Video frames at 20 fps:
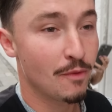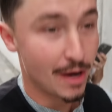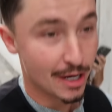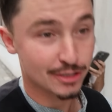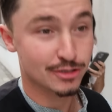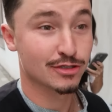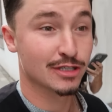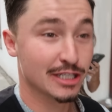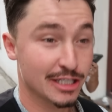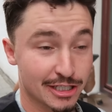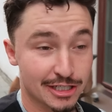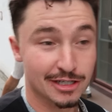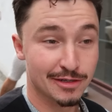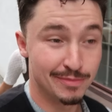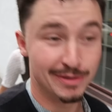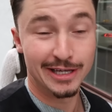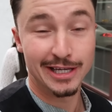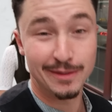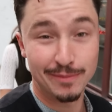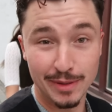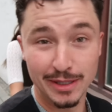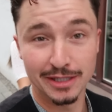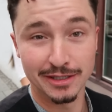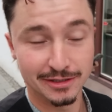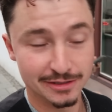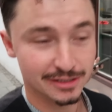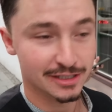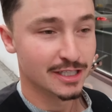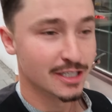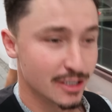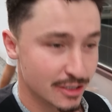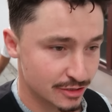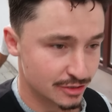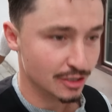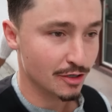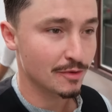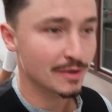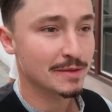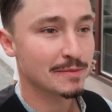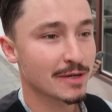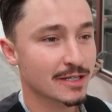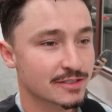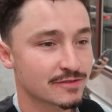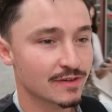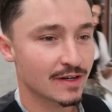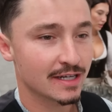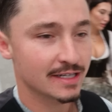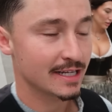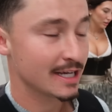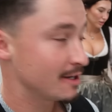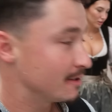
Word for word: while drinking a big beer? So we must find